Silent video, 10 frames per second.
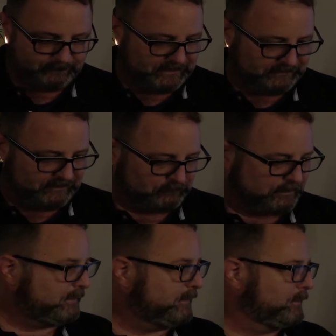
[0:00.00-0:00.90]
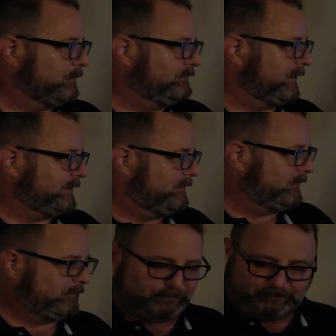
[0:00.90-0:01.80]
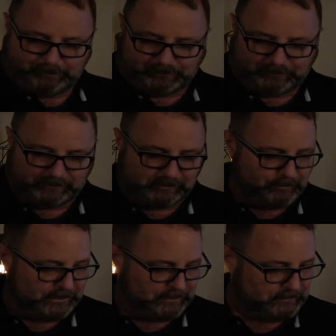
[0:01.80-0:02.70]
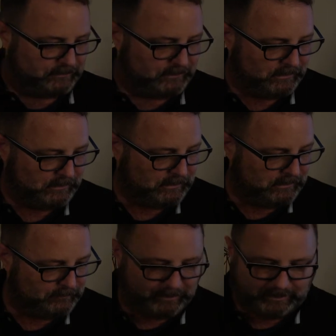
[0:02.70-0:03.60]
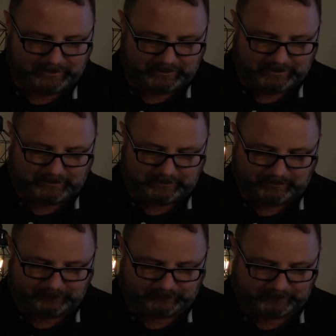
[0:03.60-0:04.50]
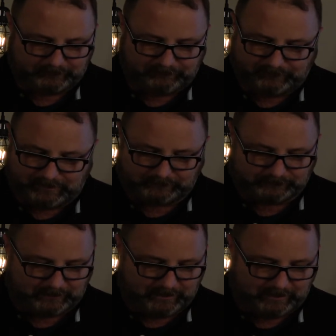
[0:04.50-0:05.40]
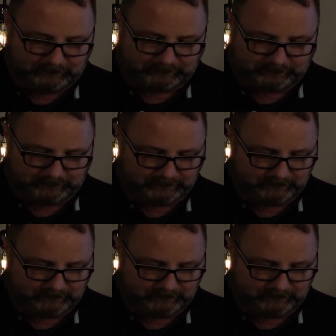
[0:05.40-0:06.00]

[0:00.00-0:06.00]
That's not really going to affect this particular button, and then I'm going to say font size